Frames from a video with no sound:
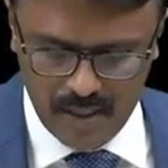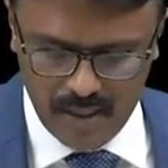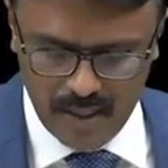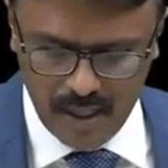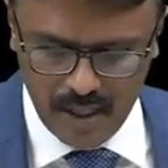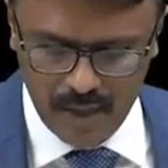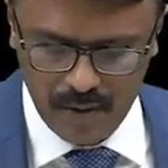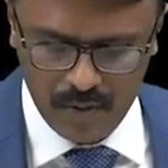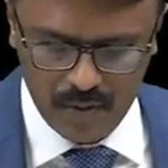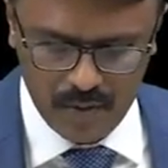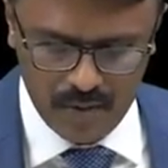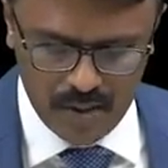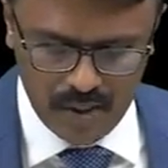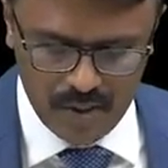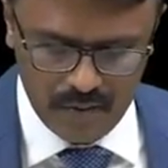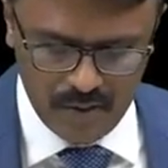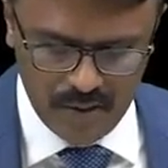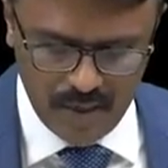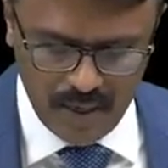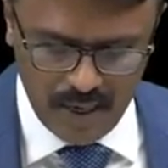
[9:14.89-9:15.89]
And you know
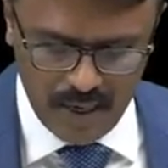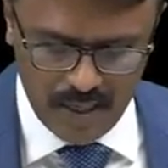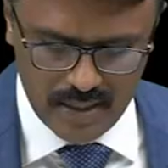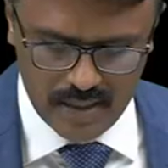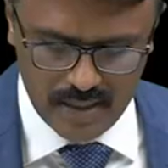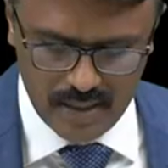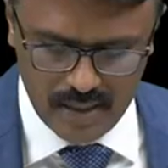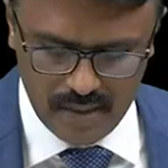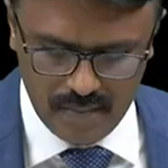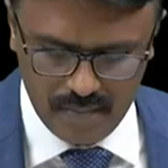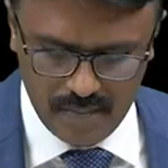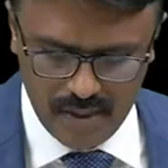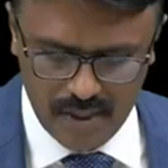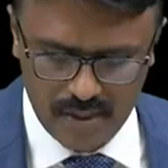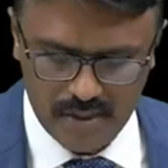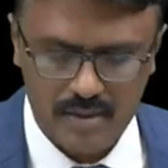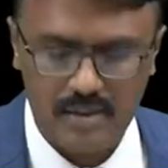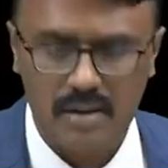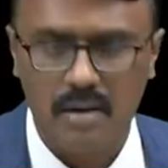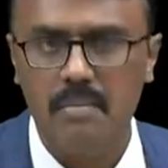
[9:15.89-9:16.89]
that when acid and
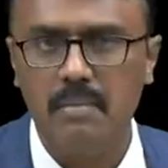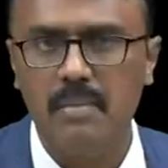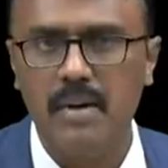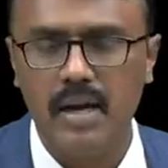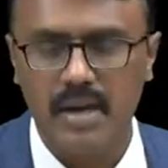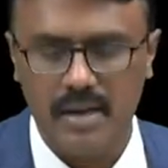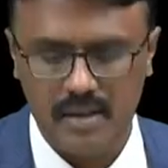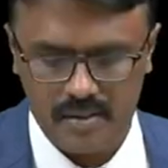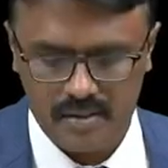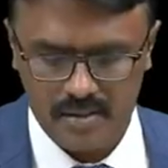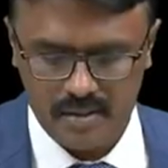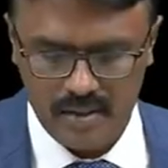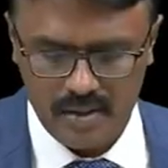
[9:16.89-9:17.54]
base combine,